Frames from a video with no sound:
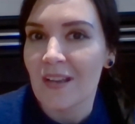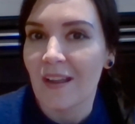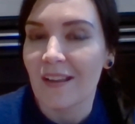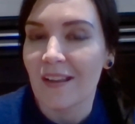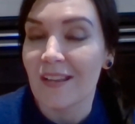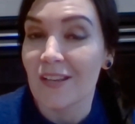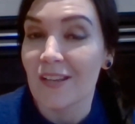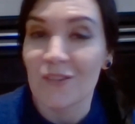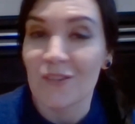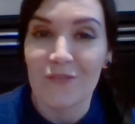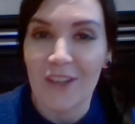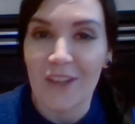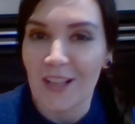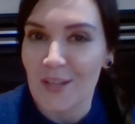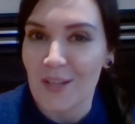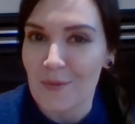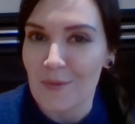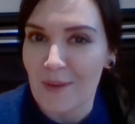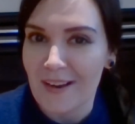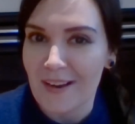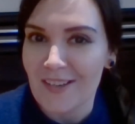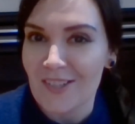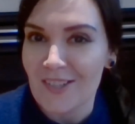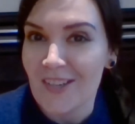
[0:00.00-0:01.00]
Hidden Valley
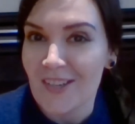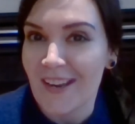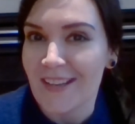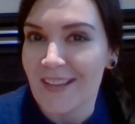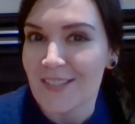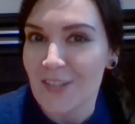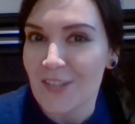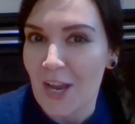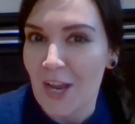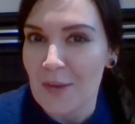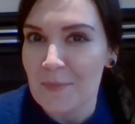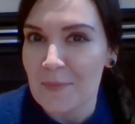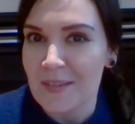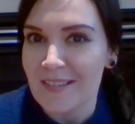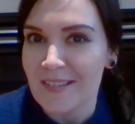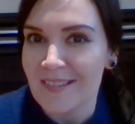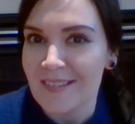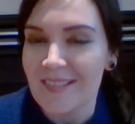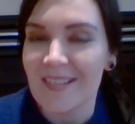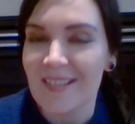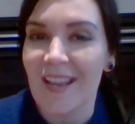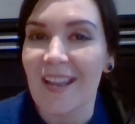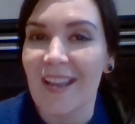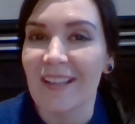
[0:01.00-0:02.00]
Ranch and
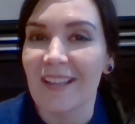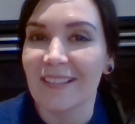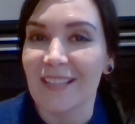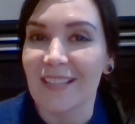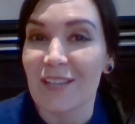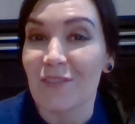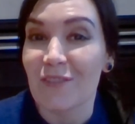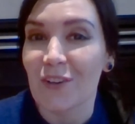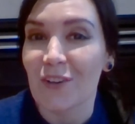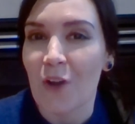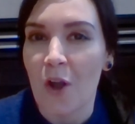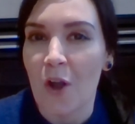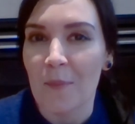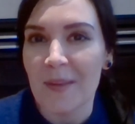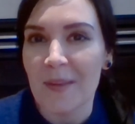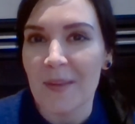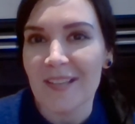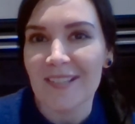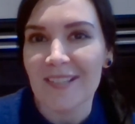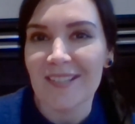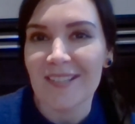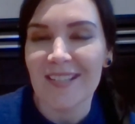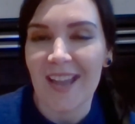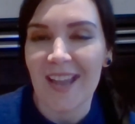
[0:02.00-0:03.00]
diamonds, leave a comment
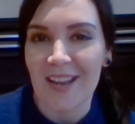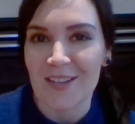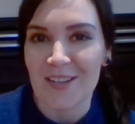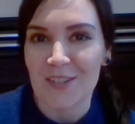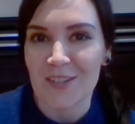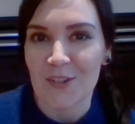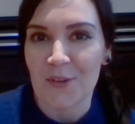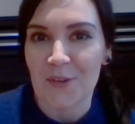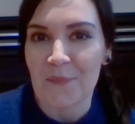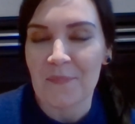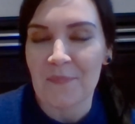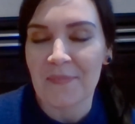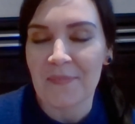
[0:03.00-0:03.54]
to enter.